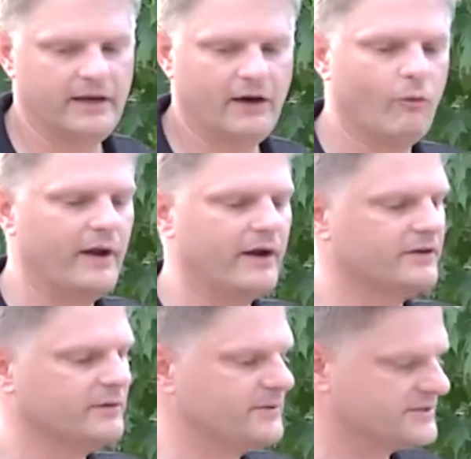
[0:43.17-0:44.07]
Now, where
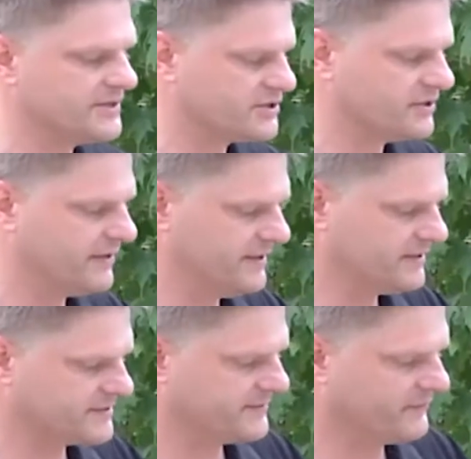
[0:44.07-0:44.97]
to position this?